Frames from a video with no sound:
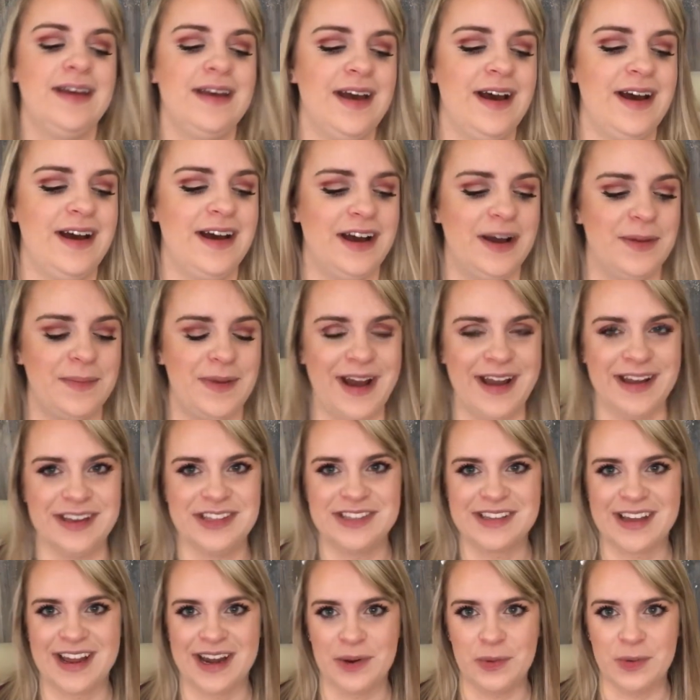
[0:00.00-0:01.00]
Um, I
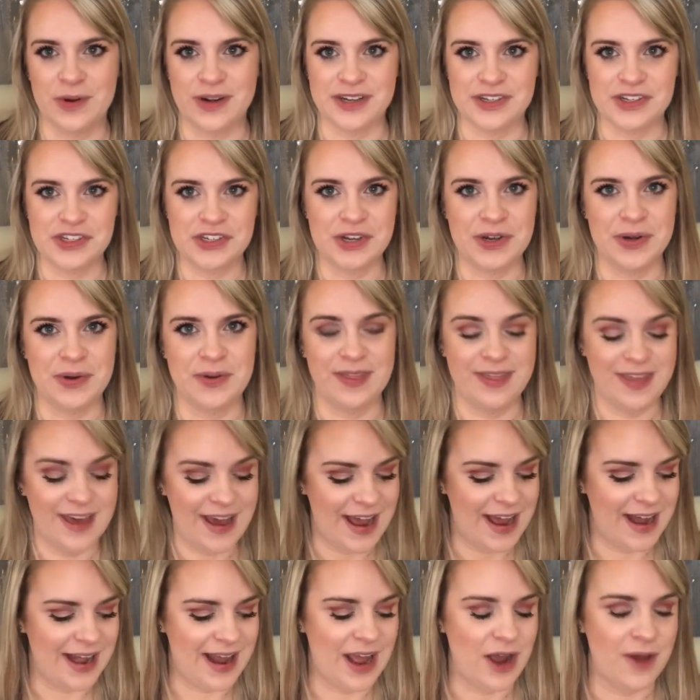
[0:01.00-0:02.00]
just kind of want to show
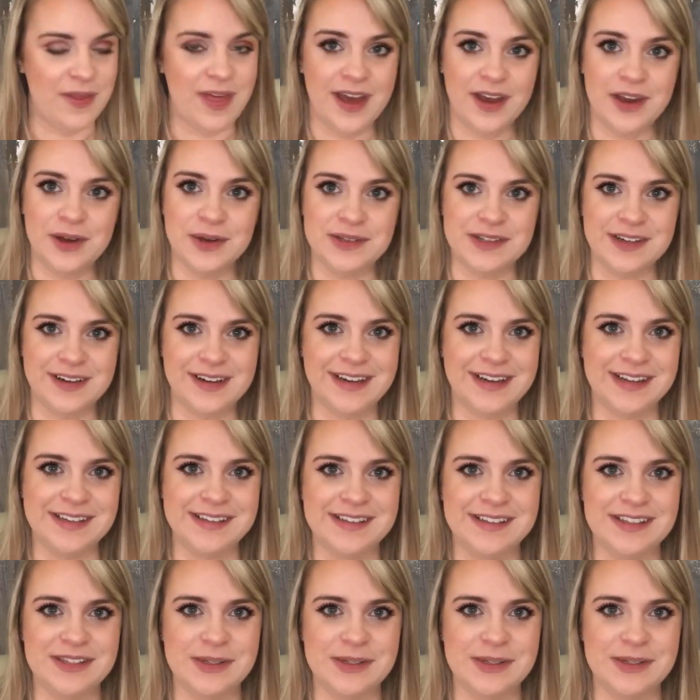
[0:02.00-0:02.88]
that, how that goes on,